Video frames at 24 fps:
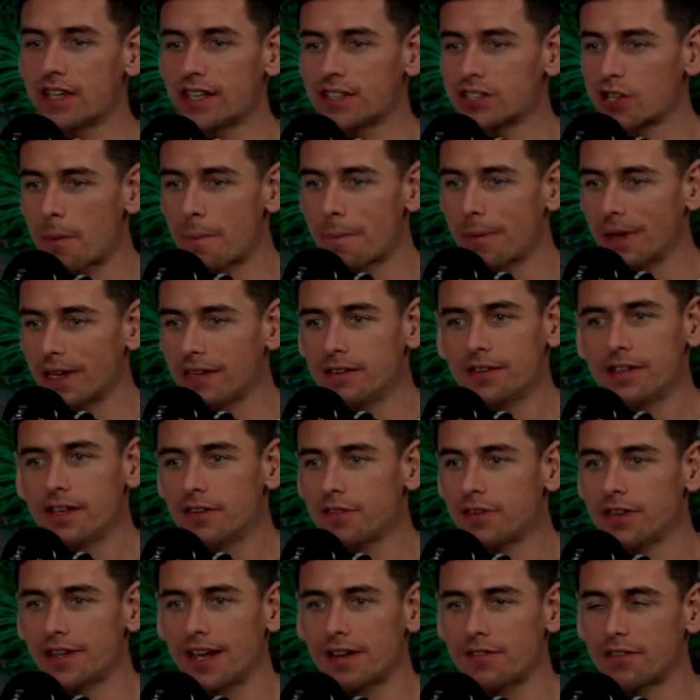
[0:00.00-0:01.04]
But it's a completely
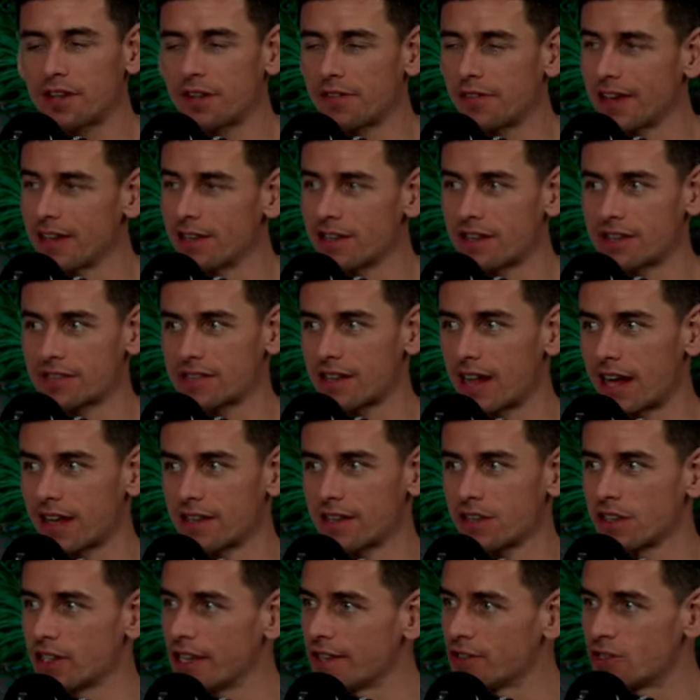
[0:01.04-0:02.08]
different level of fitness. Yeah.
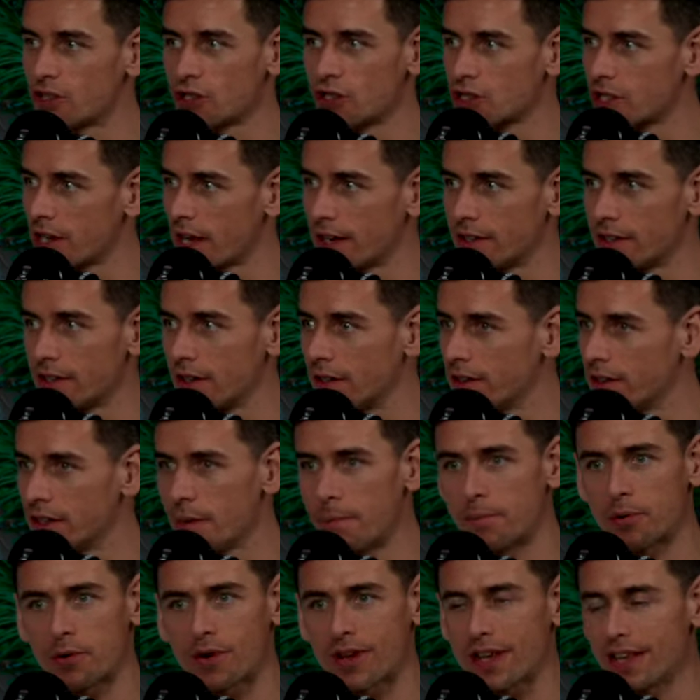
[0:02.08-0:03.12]
Like, and
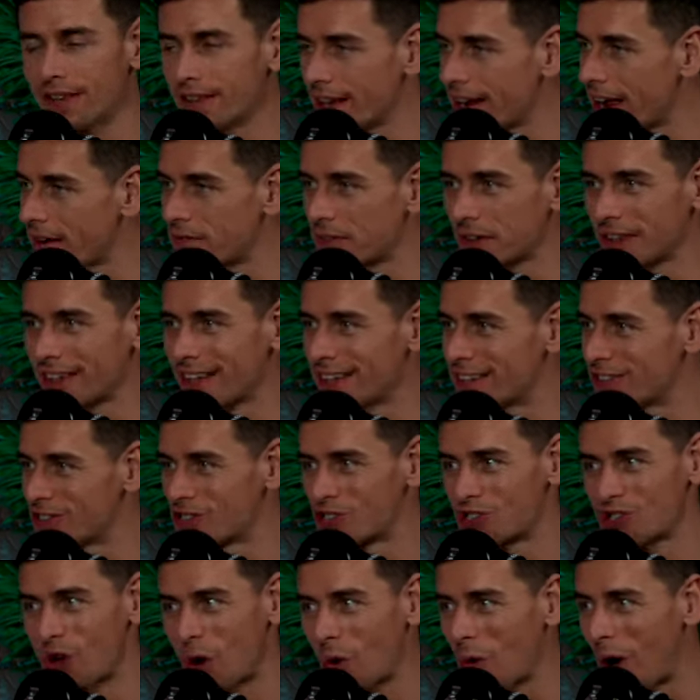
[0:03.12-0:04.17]
you're breathing, everything. It's
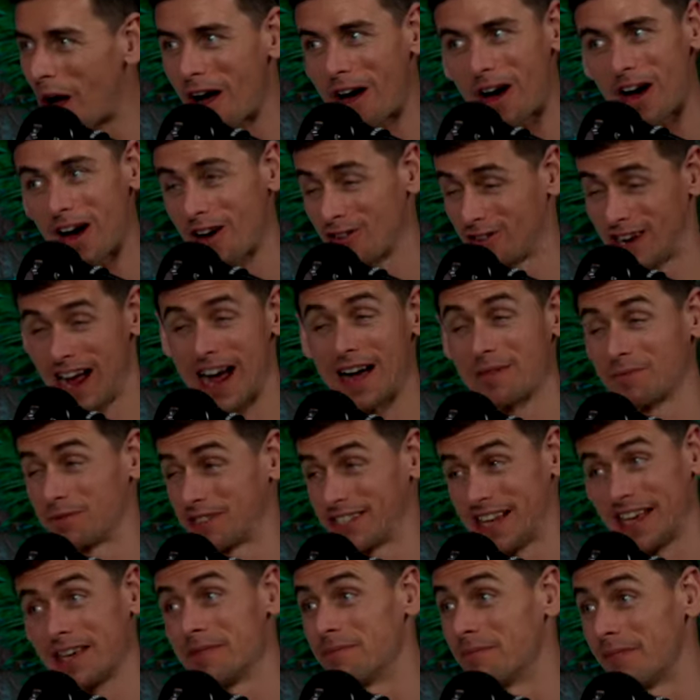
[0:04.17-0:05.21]
so hard. I'm the
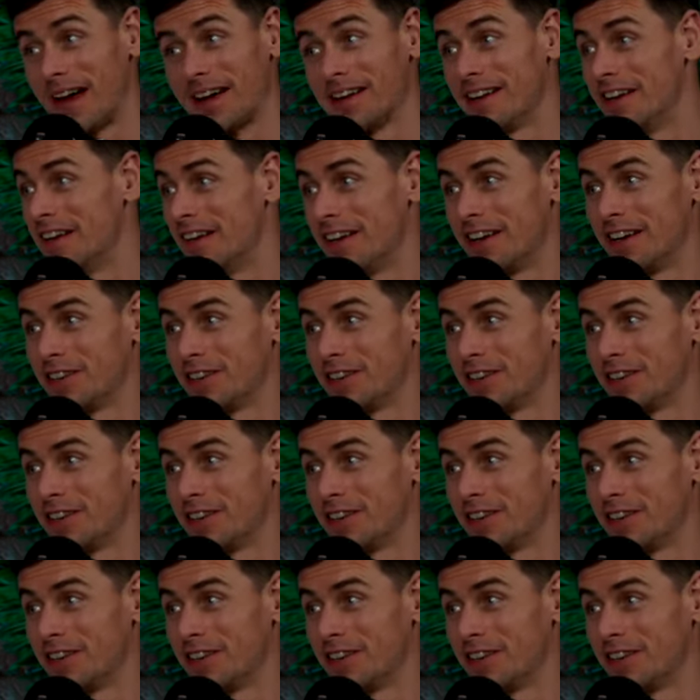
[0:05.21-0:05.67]
same. Like,